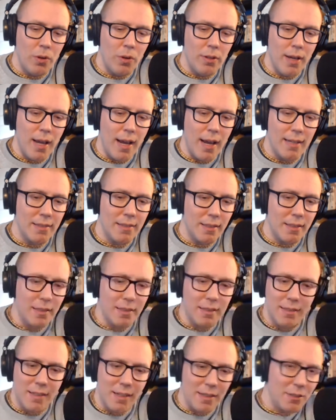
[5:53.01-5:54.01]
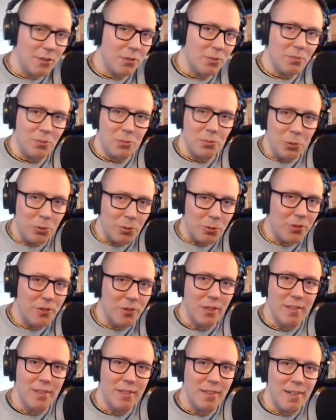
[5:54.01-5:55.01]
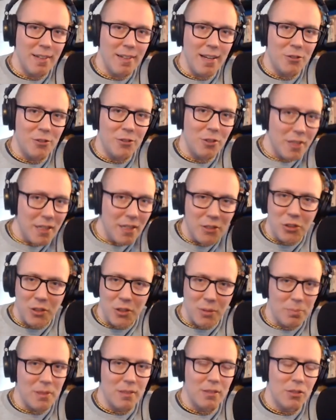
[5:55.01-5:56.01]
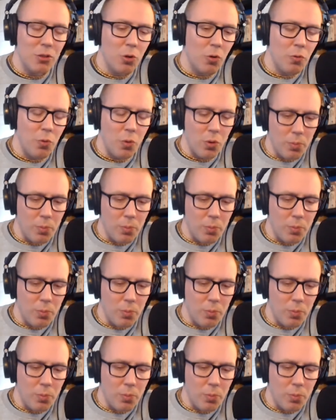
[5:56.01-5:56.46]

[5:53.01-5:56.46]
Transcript: has its roots in ancient Egypt and so forth.